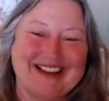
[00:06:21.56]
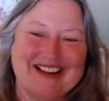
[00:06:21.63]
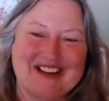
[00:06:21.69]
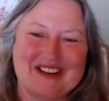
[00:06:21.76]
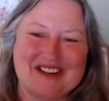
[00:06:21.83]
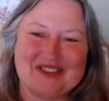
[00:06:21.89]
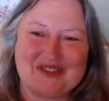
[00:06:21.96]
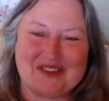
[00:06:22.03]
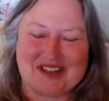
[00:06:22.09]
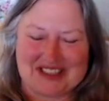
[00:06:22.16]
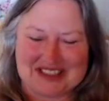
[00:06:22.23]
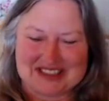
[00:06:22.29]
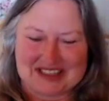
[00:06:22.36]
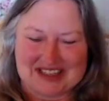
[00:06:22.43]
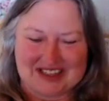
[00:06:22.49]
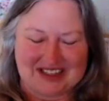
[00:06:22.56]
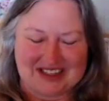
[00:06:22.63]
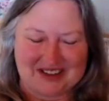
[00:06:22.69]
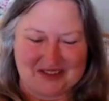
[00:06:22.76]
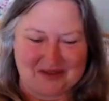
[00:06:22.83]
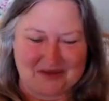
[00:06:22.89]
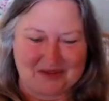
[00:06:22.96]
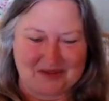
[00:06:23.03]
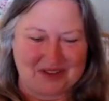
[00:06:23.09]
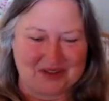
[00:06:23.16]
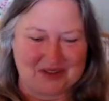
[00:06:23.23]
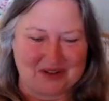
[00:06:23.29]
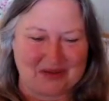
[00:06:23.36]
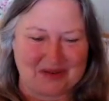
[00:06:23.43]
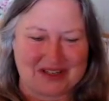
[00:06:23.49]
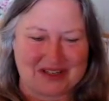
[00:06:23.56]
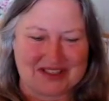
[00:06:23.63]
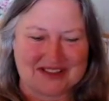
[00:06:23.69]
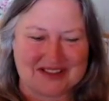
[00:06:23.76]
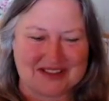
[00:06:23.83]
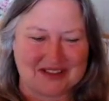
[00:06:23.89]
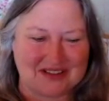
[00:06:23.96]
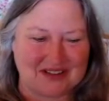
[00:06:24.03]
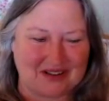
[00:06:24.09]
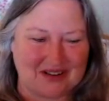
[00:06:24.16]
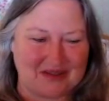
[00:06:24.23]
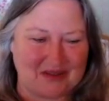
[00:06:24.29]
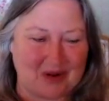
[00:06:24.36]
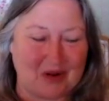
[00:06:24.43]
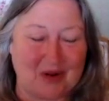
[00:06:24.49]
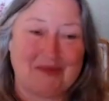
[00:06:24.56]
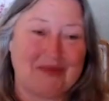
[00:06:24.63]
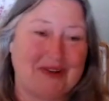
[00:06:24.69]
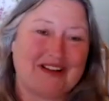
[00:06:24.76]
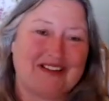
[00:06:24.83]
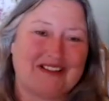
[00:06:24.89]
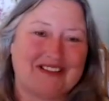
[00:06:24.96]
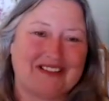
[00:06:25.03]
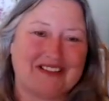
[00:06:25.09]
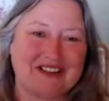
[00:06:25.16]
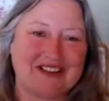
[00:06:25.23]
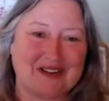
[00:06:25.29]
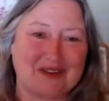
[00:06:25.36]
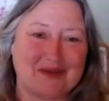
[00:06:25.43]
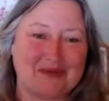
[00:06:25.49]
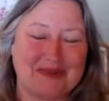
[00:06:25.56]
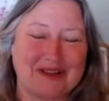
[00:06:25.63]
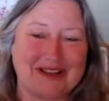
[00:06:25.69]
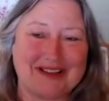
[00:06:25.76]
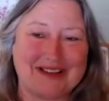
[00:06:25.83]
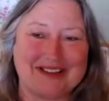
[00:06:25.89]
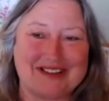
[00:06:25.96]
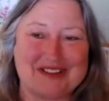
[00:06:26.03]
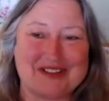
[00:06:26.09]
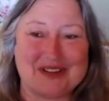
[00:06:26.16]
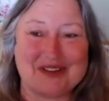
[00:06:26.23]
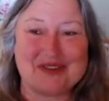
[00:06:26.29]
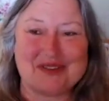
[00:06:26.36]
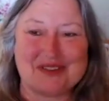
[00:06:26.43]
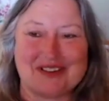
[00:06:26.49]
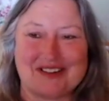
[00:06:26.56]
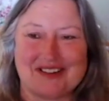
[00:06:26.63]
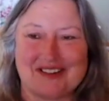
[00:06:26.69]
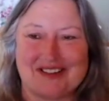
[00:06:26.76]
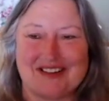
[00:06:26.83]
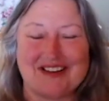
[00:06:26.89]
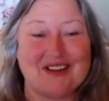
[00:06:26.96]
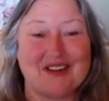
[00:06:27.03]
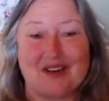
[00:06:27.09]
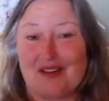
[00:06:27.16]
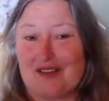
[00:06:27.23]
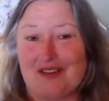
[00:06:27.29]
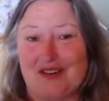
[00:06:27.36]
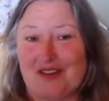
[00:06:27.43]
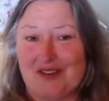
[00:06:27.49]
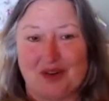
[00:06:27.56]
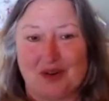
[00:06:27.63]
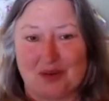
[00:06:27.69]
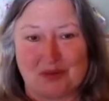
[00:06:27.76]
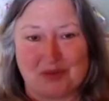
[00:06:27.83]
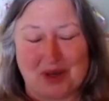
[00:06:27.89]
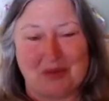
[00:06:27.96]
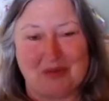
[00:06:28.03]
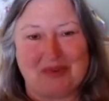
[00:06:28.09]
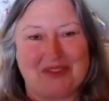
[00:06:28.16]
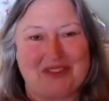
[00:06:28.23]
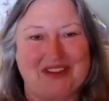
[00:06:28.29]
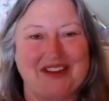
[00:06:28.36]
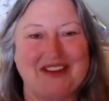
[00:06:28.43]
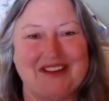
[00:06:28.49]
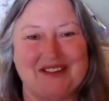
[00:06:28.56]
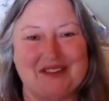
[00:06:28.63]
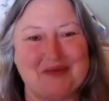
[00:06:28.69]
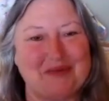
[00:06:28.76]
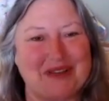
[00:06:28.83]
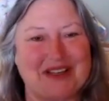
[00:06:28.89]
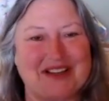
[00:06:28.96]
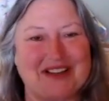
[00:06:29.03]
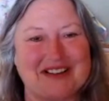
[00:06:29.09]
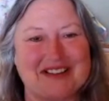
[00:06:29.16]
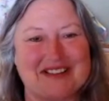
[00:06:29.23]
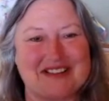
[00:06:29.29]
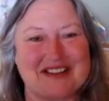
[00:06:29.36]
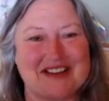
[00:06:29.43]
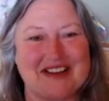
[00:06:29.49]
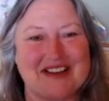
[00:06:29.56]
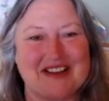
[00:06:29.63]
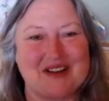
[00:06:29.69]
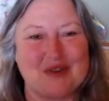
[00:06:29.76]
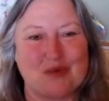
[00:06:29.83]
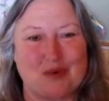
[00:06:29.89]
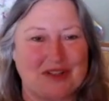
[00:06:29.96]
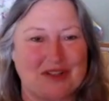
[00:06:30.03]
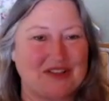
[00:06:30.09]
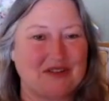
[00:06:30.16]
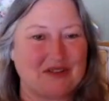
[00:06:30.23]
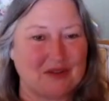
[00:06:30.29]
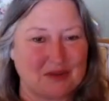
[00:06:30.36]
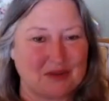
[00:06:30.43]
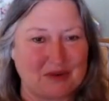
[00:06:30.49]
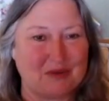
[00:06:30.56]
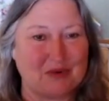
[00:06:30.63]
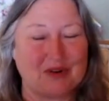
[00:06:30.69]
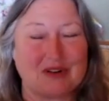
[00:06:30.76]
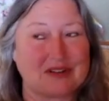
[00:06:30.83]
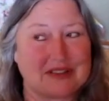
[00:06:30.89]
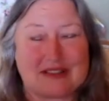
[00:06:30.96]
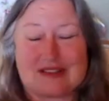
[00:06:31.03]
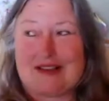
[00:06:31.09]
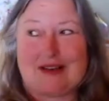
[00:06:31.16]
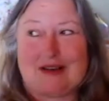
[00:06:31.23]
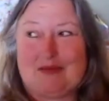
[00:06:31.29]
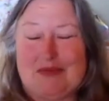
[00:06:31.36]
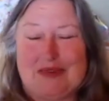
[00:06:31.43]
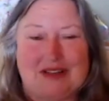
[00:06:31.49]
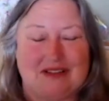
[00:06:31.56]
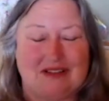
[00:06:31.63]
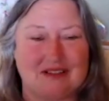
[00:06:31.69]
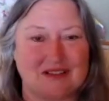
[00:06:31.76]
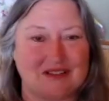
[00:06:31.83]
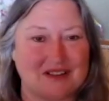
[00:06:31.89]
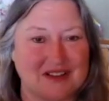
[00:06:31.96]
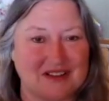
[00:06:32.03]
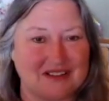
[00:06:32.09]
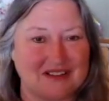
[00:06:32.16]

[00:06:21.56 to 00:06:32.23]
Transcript: Uh, it's funny because I, I, you know, I raised uh, all my all my uh, children on homeopathy, you know, because once you know it works, I mean, you're gonna